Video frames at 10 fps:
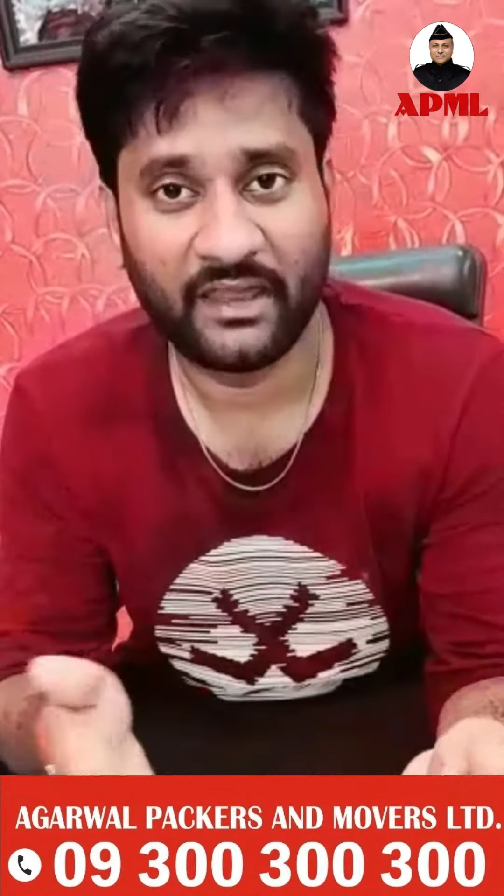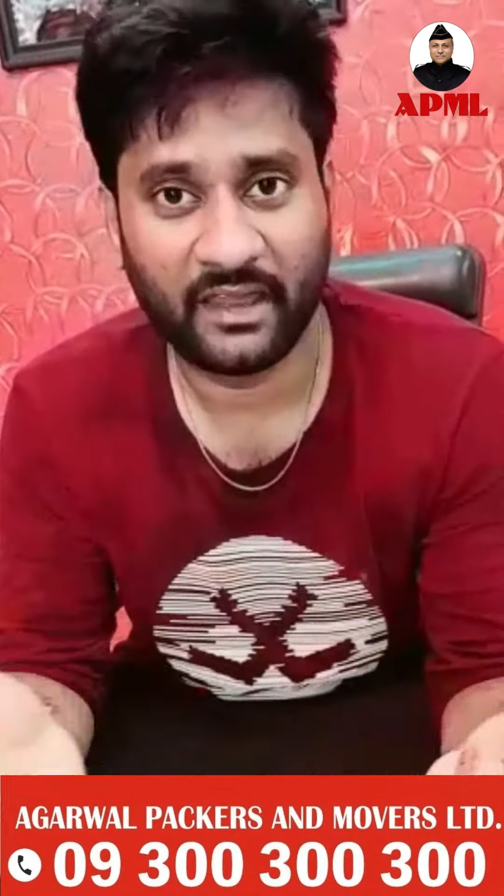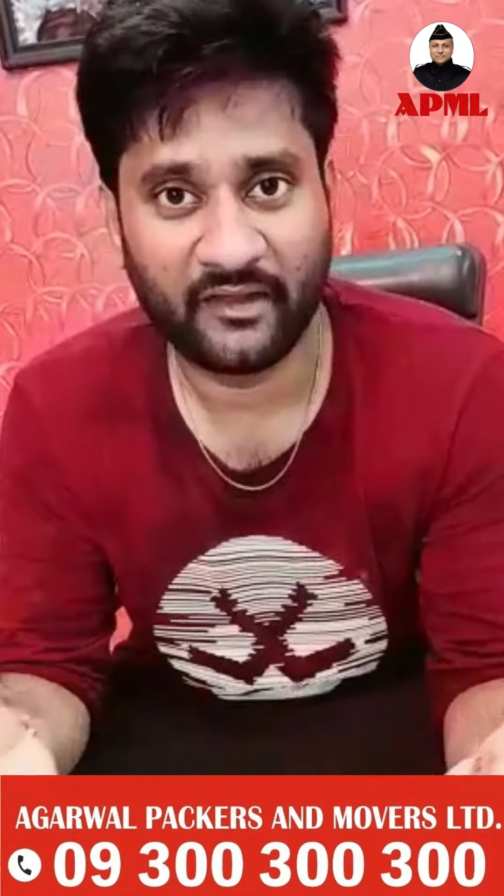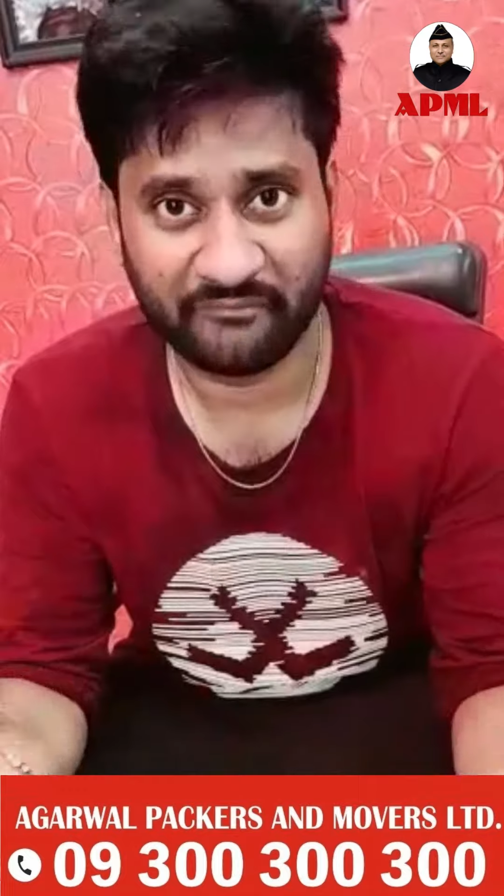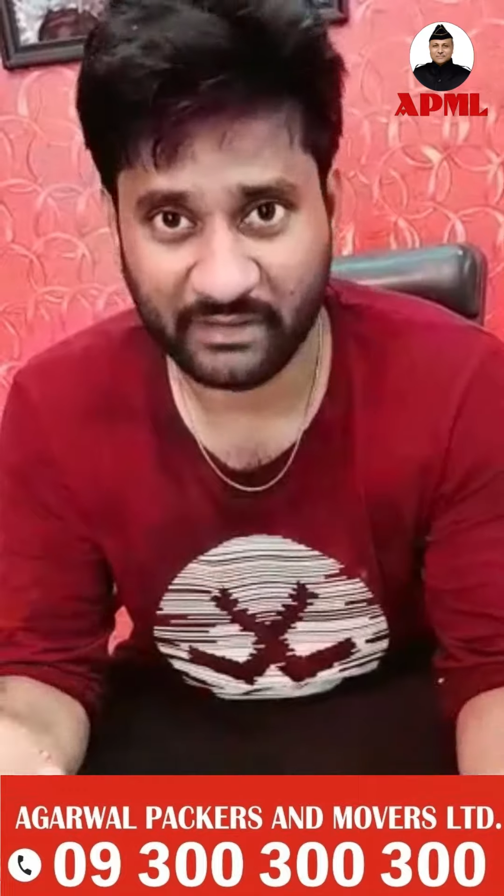
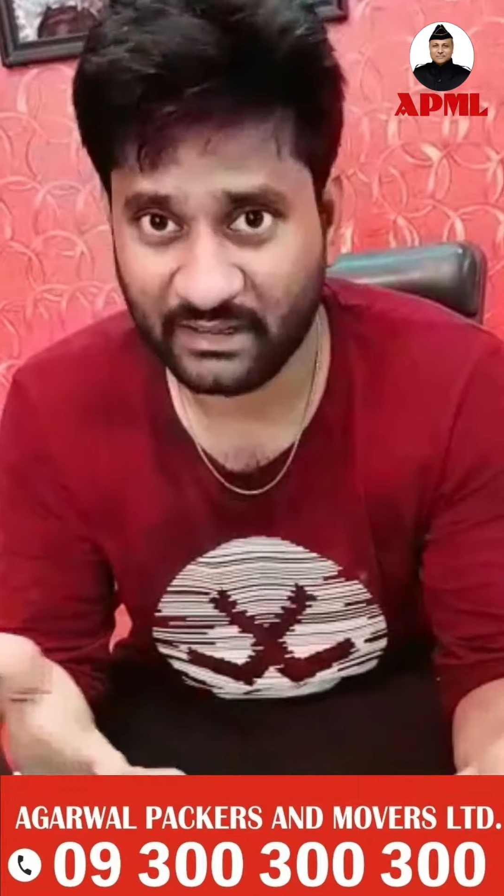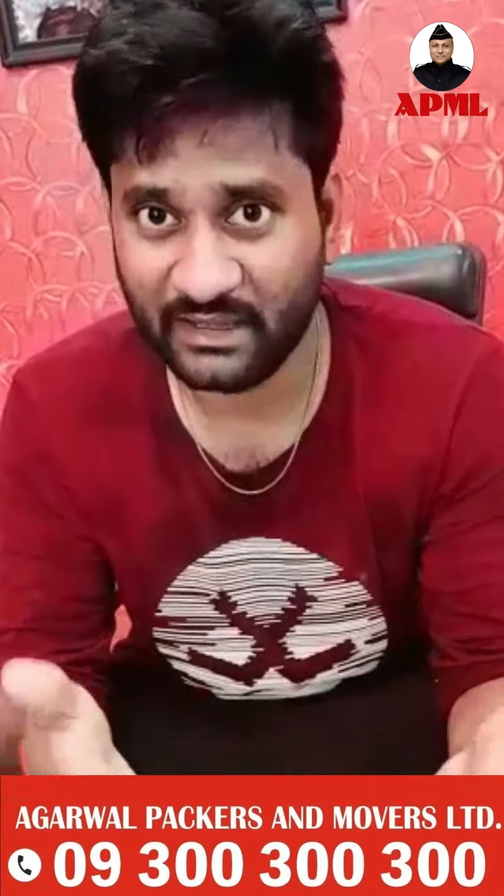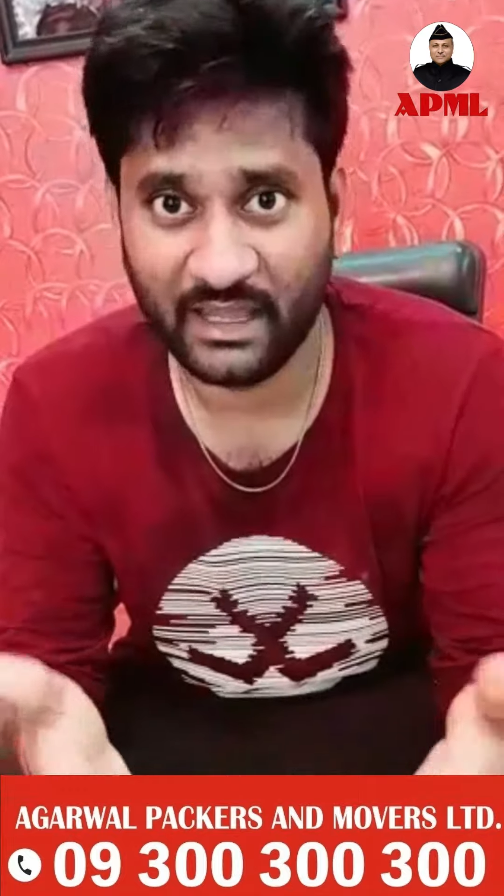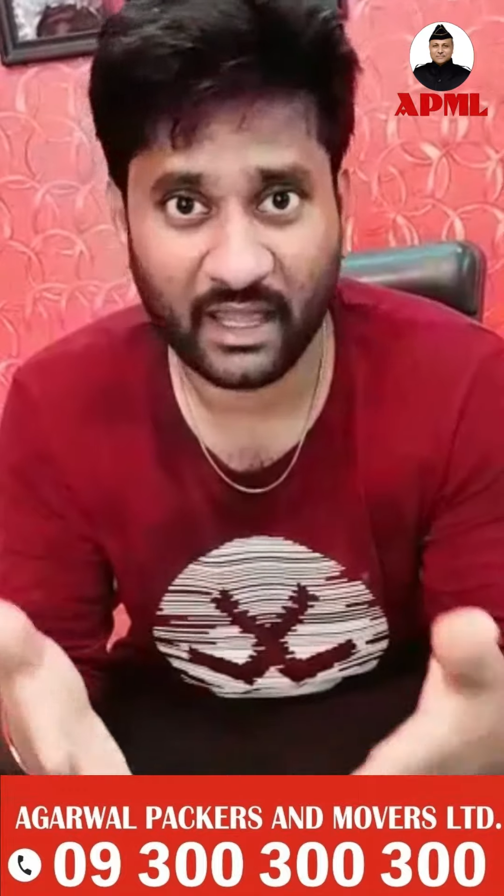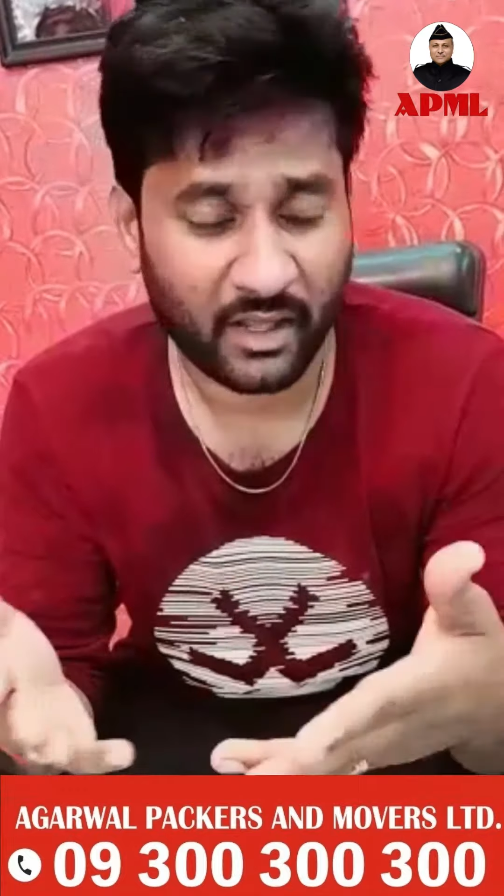have met the
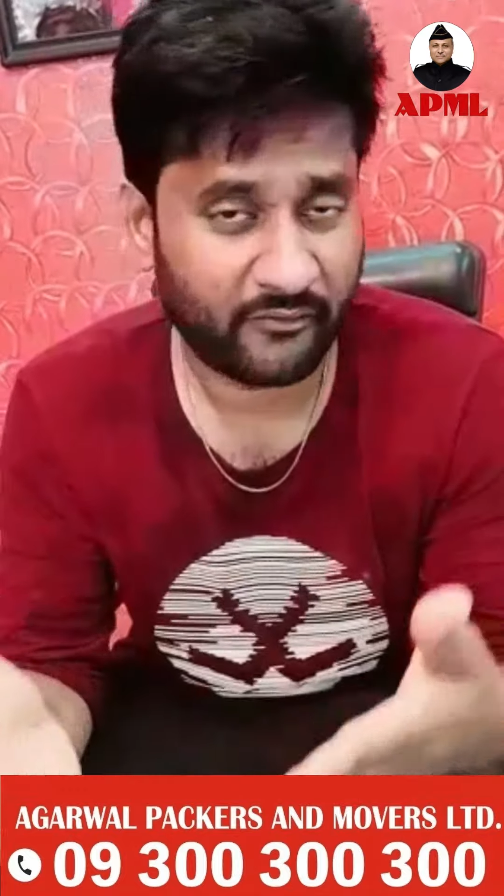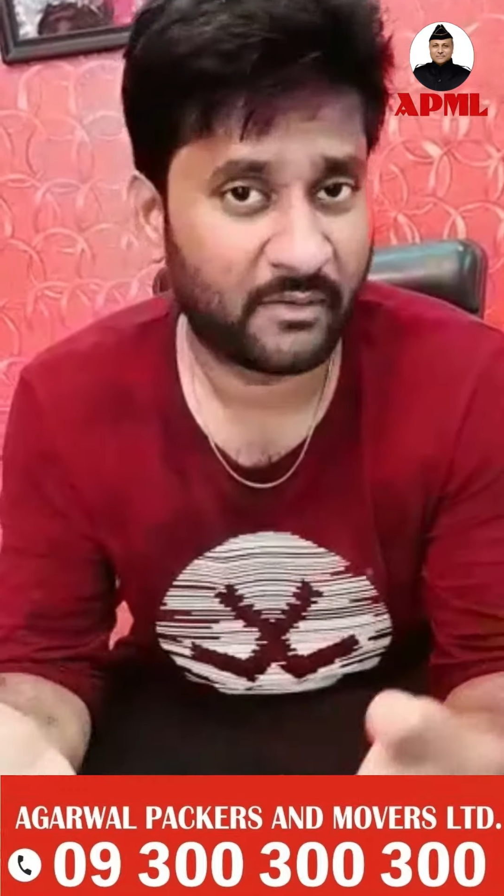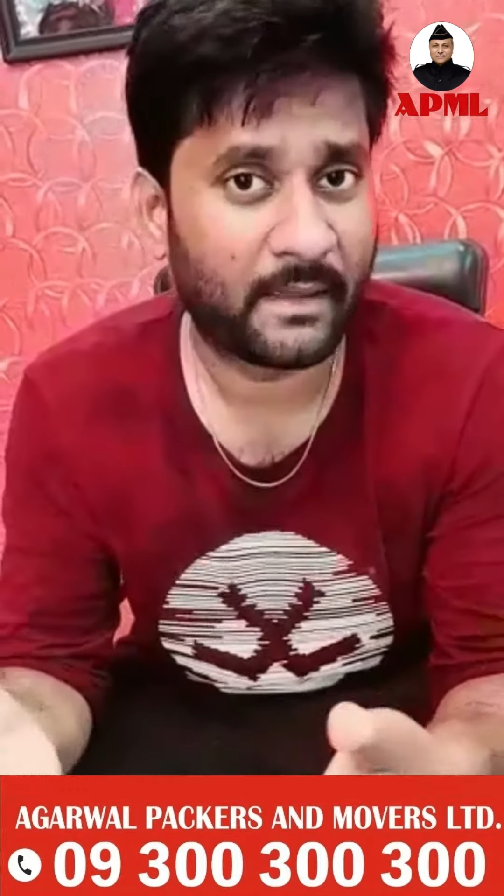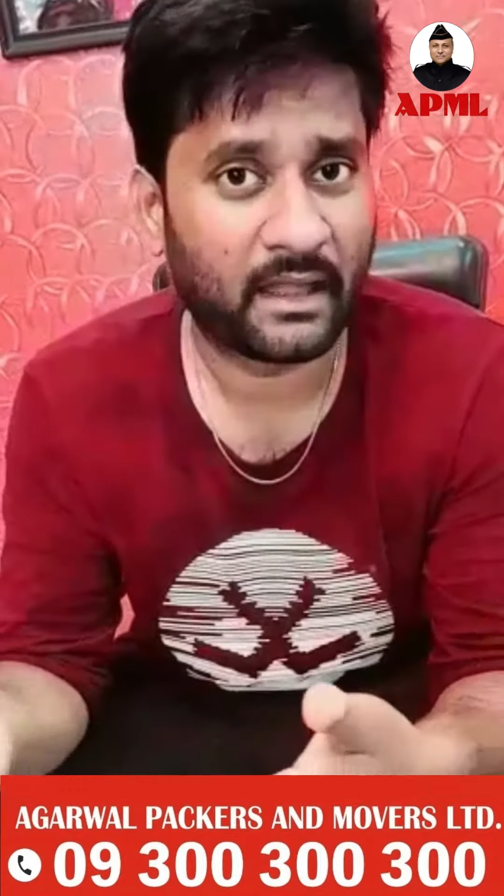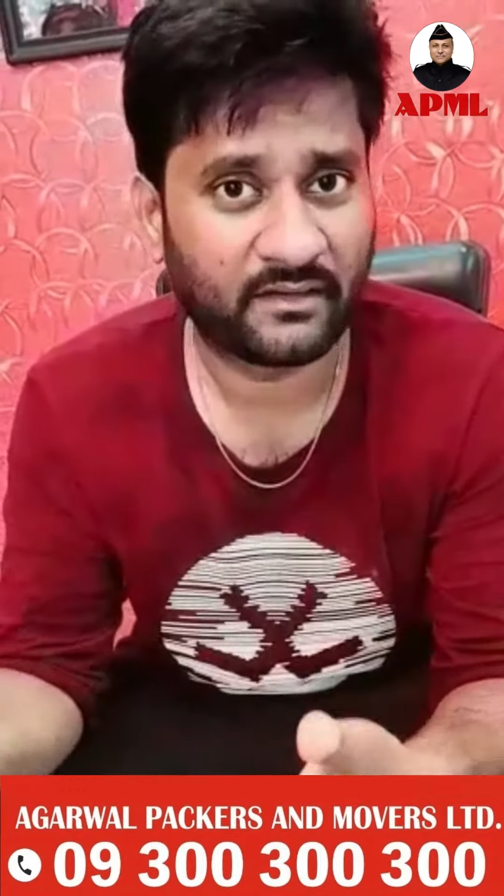Agarwal
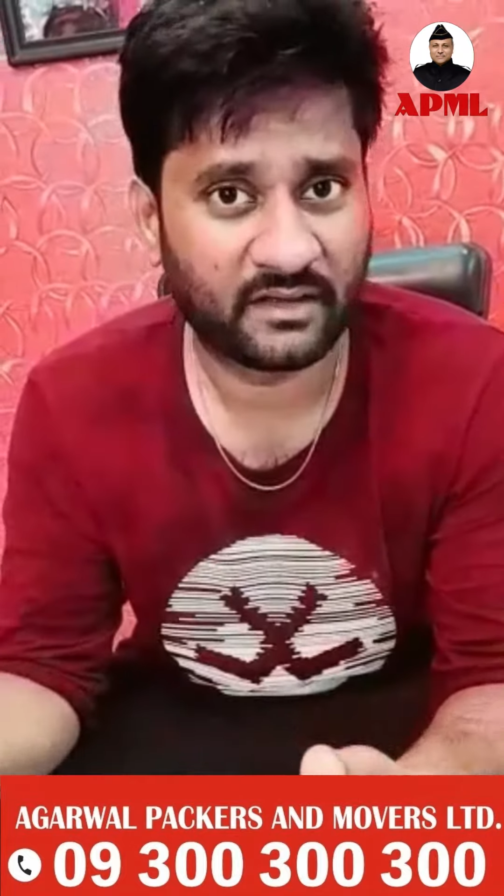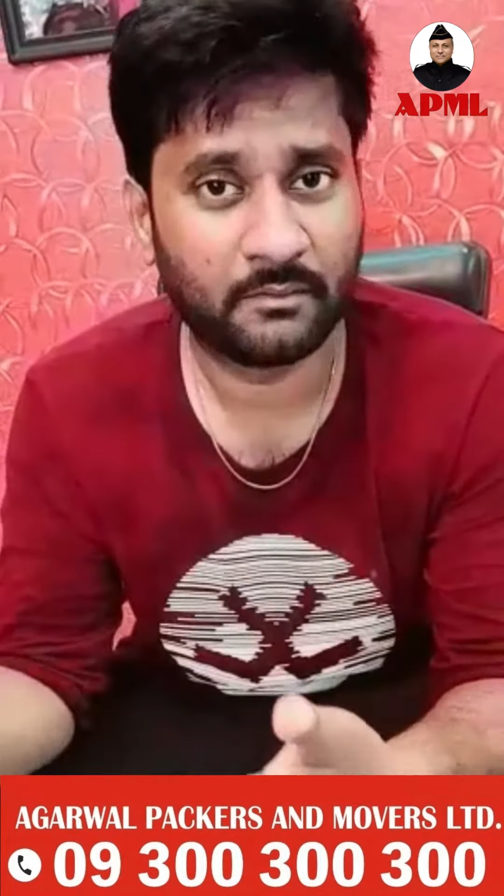Packers and